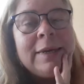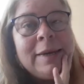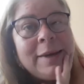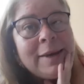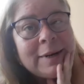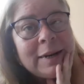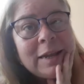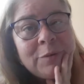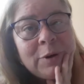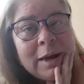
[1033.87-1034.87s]
And I
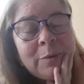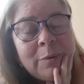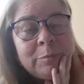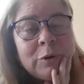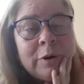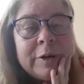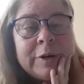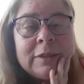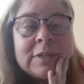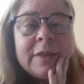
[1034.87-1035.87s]
love you, Howie. I'm sorry if I
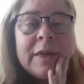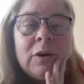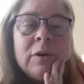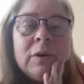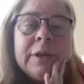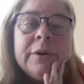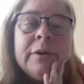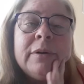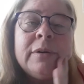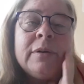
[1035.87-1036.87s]
didn't say that earlier.
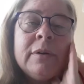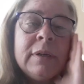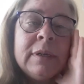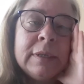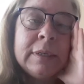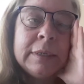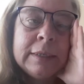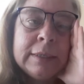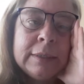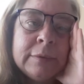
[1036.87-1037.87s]

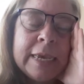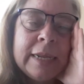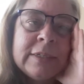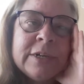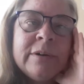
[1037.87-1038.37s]
Kelly's here.